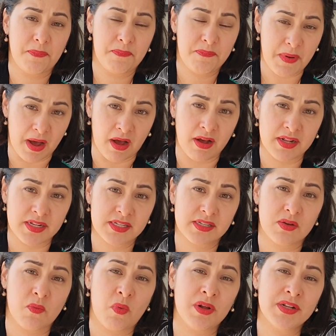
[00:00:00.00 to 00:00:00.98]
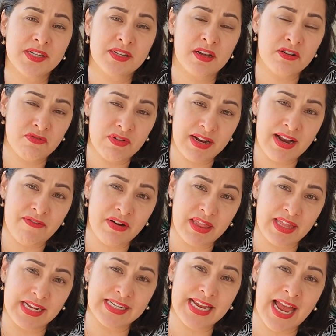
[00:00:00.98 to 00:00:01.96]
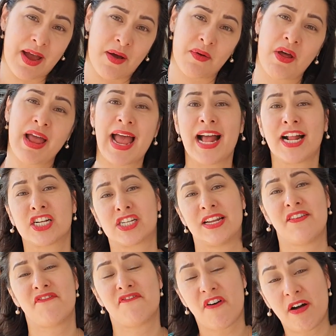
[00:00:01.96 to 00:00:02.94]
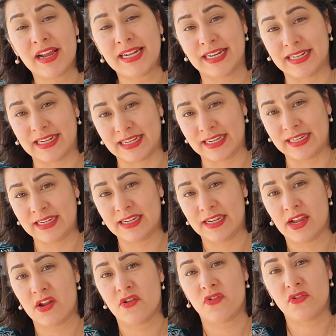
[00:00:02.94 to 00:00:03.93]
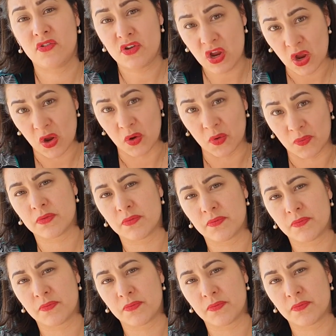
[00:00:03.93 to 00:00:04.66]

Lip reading: But once I'd written everything down, I actually finally knew.